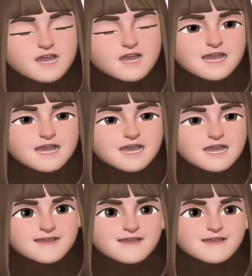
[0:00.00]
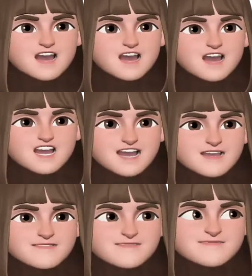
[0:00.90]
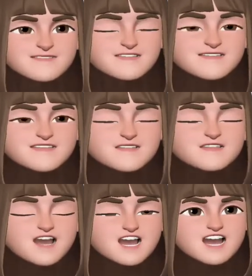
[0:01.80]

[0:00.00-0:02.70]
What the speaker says: doing that much. But